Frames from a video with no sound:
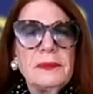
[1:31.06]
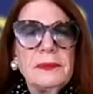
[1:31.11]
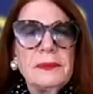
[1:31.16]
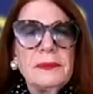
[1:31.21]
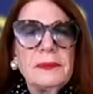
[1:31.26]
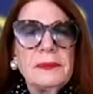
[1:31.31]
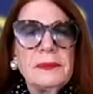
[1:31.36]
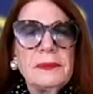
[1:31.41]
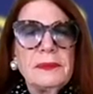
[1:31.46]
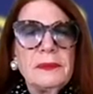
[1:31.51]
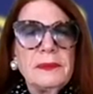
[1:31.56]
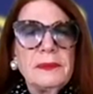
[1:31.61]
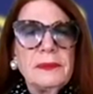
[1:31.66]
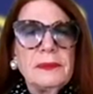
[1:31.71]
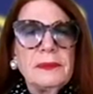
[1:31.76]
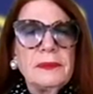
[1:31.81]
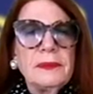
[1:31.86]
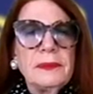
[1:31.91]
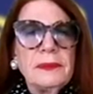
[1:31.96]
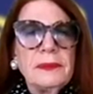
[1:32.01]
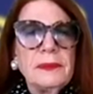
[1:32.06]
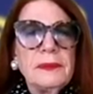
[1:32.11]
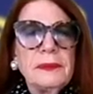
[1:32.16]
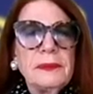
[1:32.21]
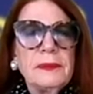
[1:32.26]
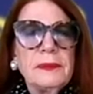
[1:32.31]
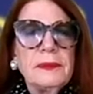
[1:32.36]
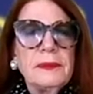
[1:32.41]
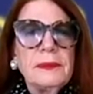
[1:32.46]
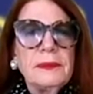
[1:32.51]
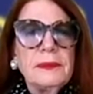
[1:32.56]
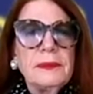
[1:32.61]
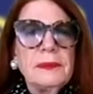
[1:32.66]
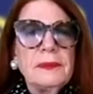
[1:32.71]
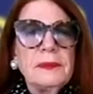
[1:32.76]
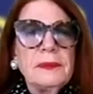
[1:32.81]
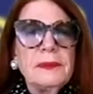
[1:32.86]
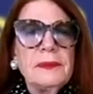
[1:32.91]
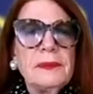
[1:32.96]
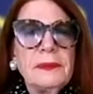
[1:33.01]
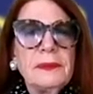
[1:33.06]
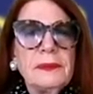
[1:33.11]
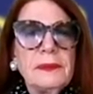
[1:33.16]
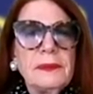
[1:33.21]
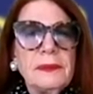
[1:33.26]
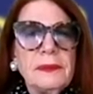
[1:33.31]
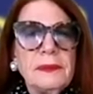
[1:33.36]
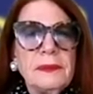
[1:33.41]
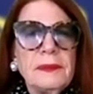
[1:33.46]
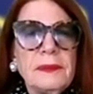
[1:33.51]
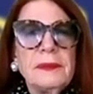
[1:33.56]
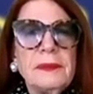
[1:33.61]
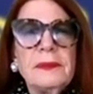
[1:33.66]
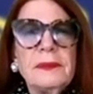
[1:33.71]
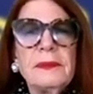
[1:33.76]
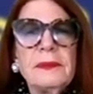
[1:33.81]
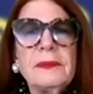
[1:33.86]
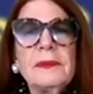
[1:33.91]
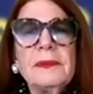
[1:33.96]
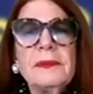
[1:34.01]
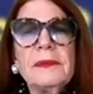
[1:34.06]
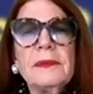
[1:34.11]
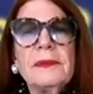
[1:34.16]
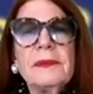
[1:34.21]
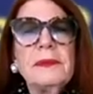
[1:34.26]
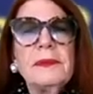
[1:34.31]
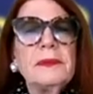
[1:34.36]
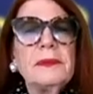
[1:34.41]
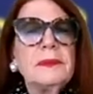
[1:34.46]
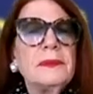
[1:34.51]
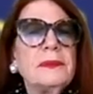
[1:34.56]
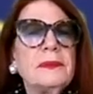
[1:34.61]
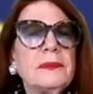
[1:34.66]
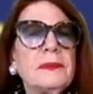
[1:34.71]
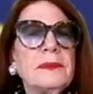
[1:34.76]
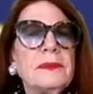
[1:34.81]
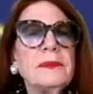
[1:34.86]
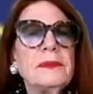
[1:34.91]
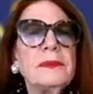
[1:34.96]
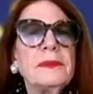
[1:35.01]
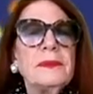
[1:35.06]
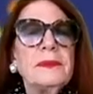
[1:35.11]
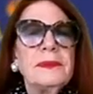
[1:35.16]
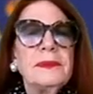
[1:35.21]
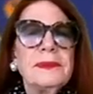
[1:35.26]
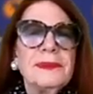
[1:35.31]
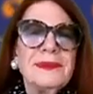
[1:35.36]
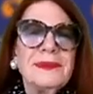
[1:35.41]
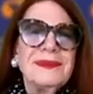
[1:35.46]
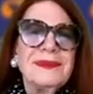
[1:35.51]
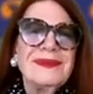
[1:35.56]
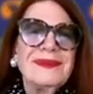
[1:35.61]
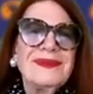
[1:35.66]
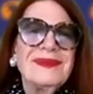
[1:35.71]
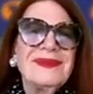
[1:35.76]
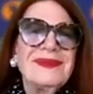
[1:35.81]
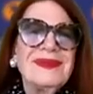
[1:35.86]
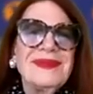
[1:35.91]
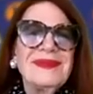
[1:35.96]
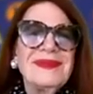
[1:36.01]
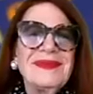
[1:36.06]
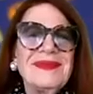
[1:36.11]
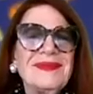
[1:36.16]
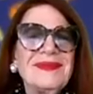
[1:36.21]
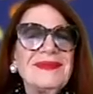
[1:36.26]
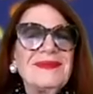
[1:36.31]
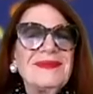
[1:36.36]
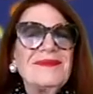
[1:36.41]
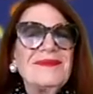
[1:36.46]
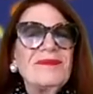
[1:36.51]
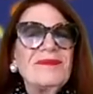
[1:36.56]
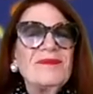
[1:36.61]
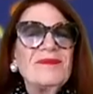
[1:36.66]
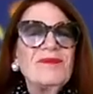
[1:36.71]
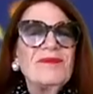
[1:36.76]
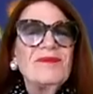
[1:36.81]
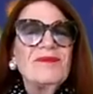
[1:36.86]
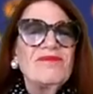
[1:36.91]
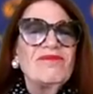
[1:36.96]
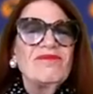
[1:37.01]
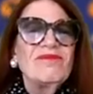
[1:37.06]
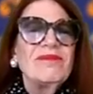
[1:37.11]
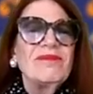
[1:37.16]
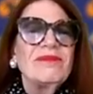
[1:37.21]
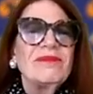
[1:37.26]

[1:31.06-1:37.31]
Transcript: No words are spoken by the person on screen.